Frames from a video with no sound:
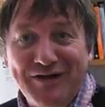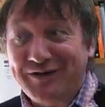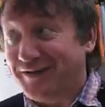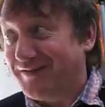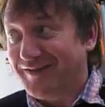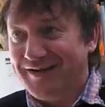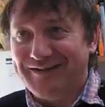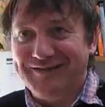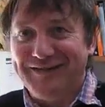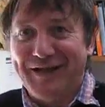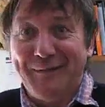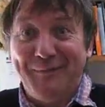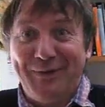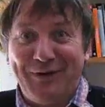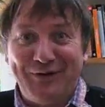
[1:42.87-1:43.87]
Around it. So that's
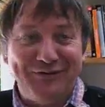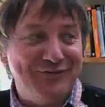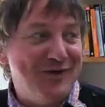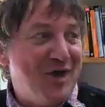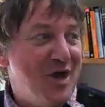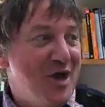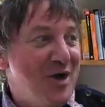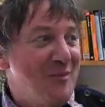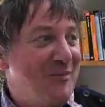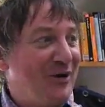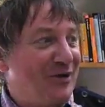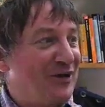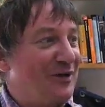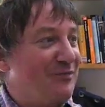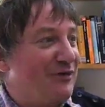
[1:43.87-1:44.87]
like part
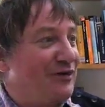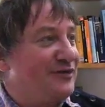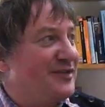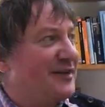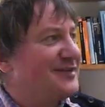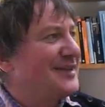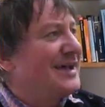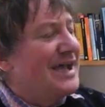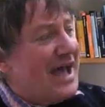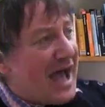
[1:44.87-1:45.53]
of the process.